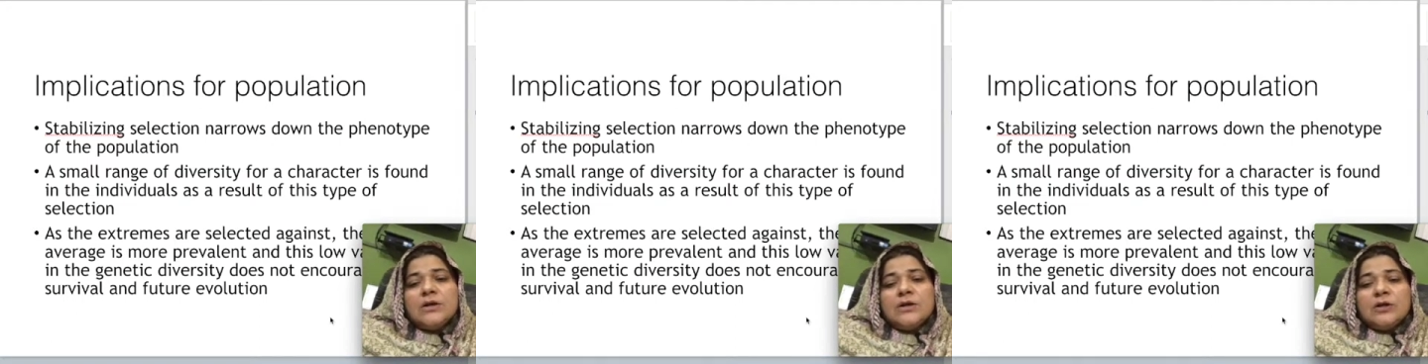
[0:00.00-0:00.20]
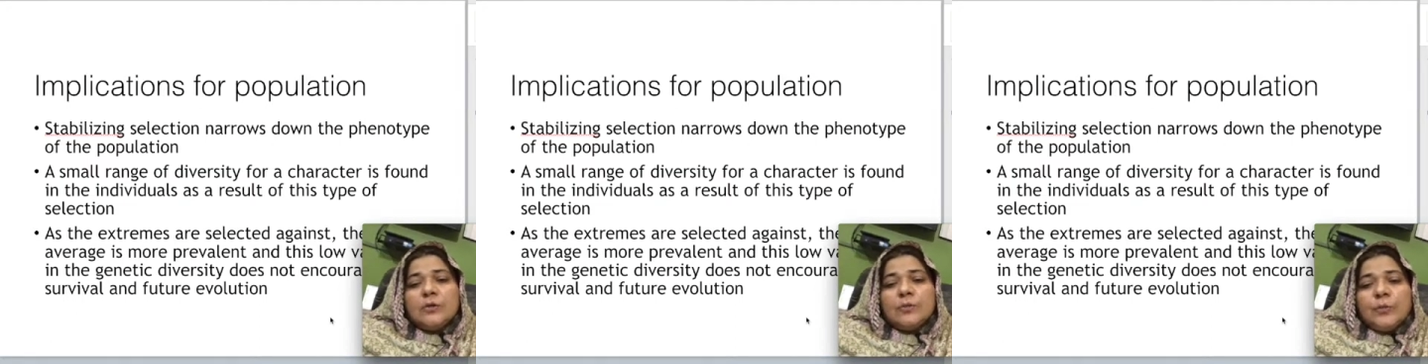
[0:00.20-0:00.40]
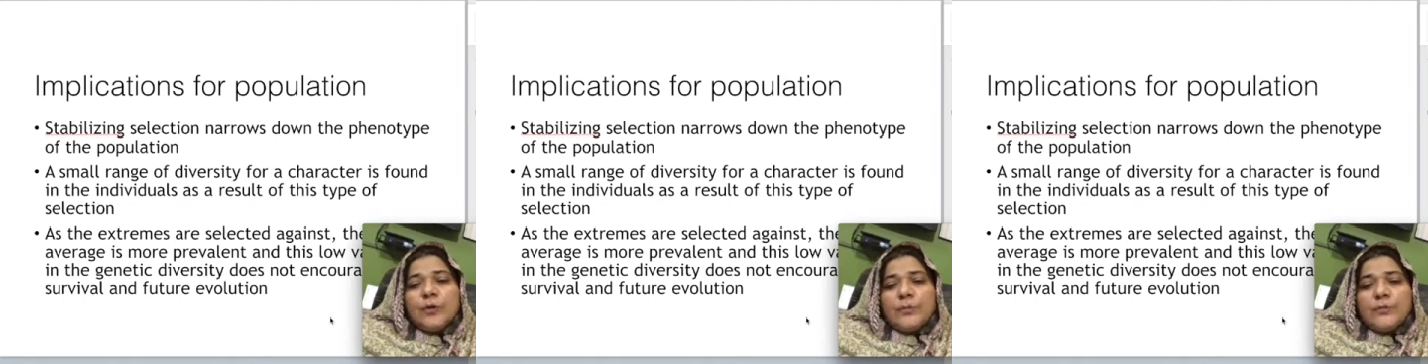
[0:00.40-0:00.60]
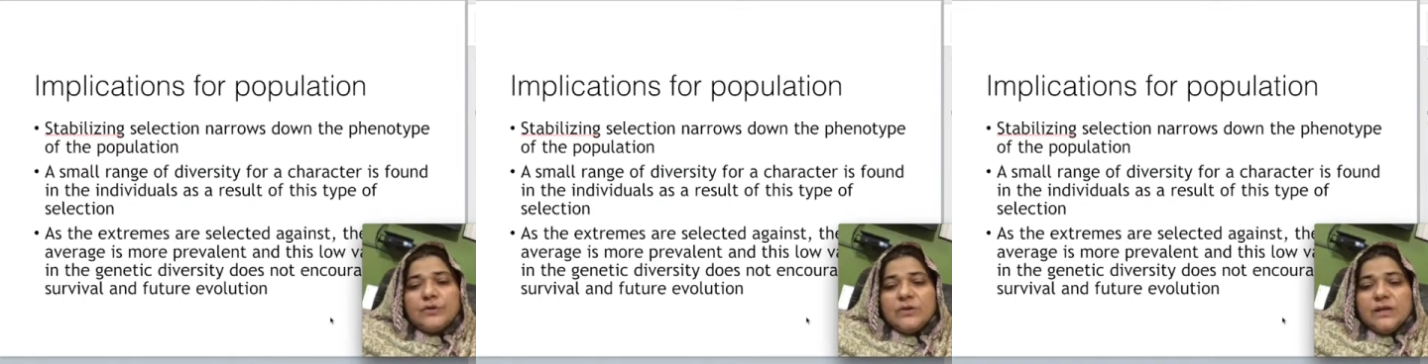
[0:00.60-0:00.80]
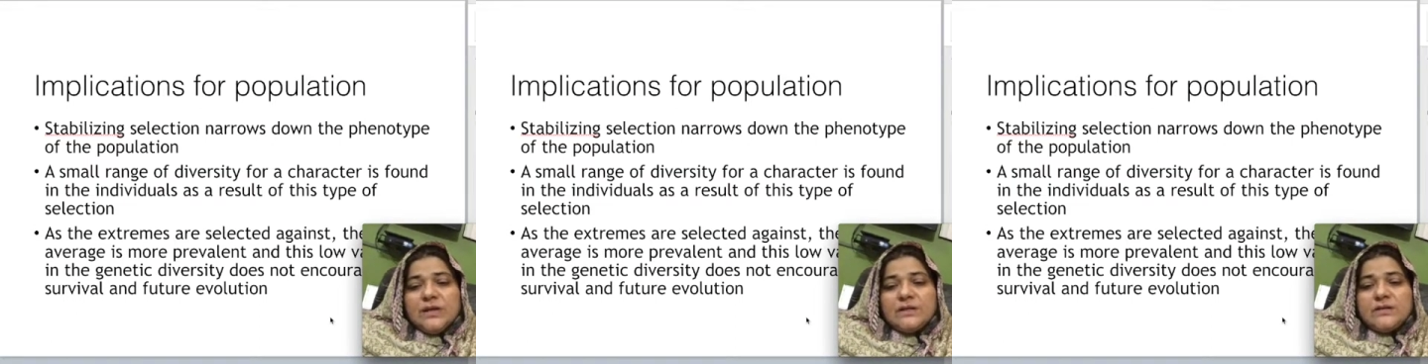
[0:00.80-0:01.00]
the
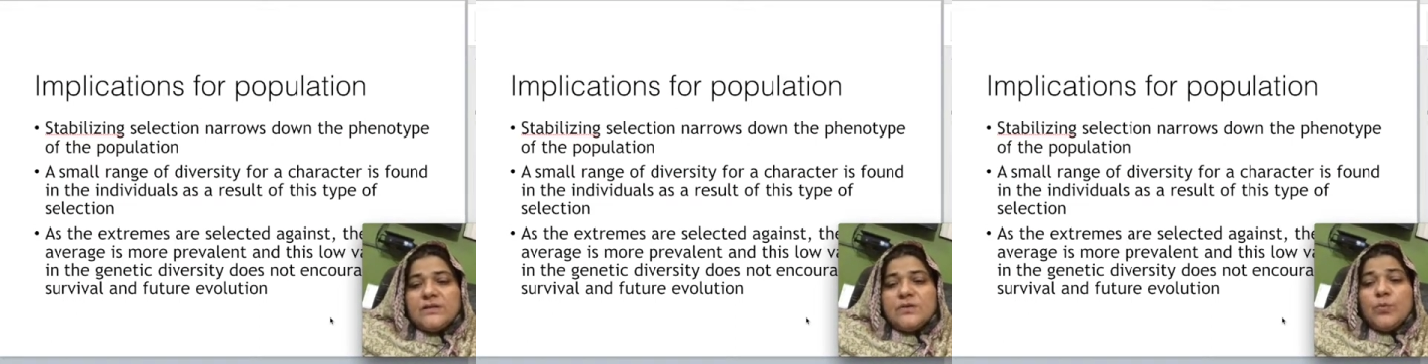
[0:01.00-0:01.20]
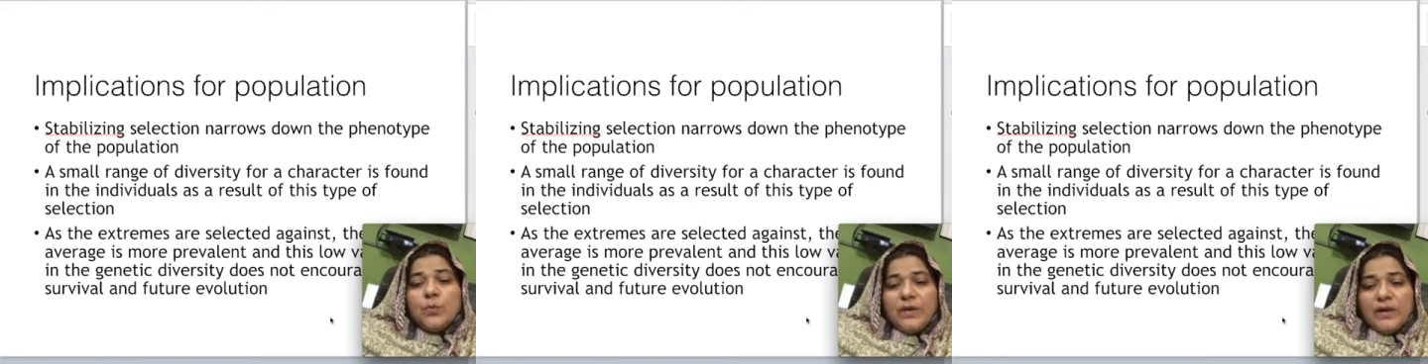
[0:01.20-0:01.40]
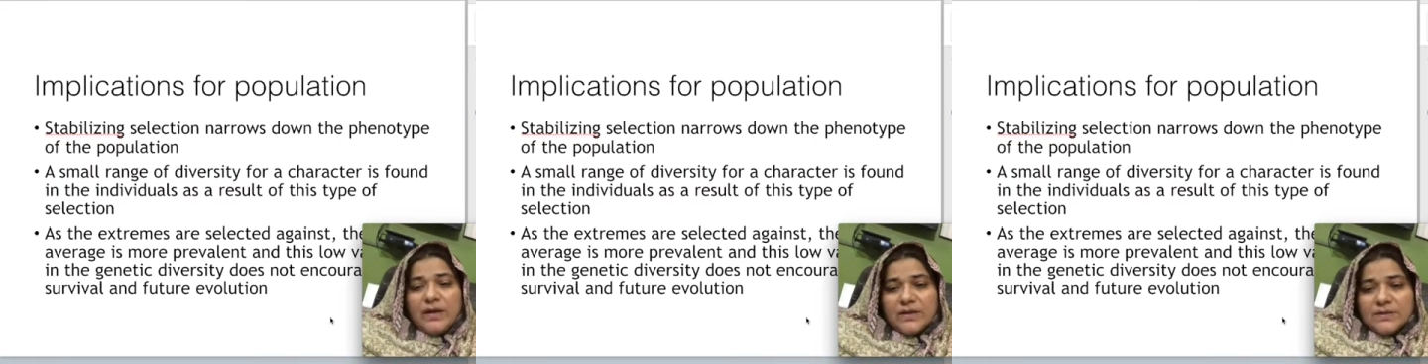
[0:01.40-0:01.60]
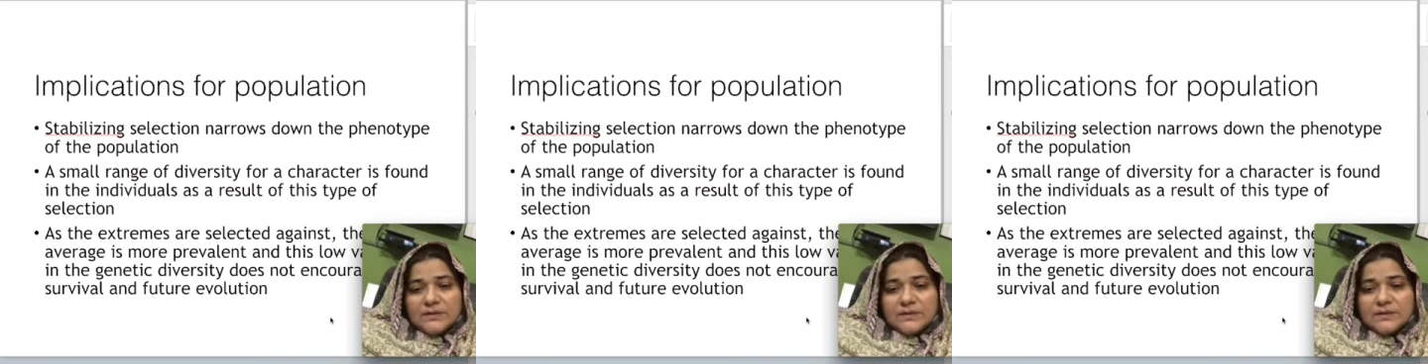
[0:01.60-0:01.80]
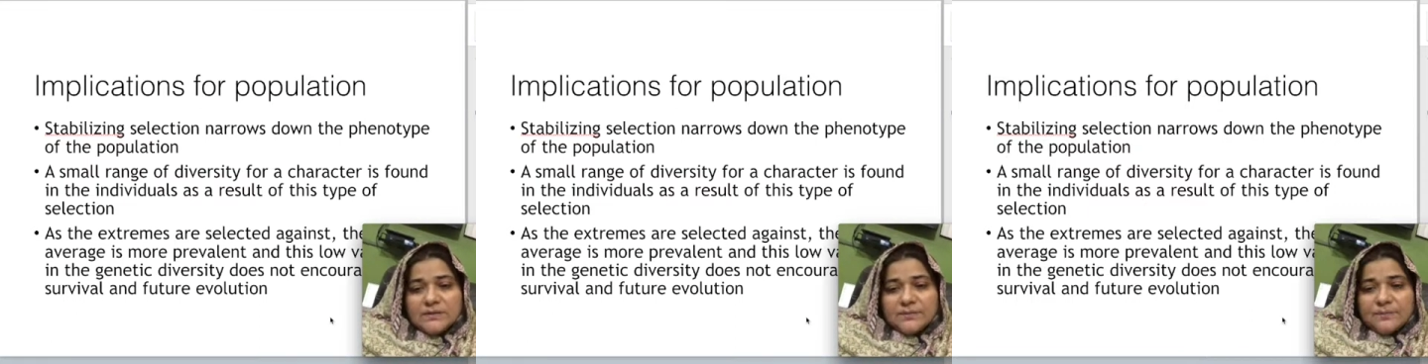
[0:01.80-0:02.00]
population
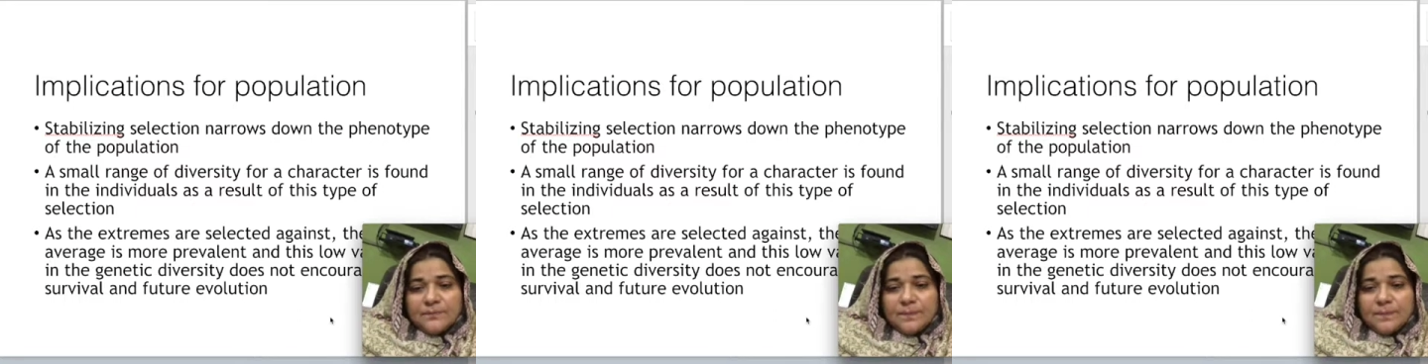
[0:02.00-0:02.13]
weakens.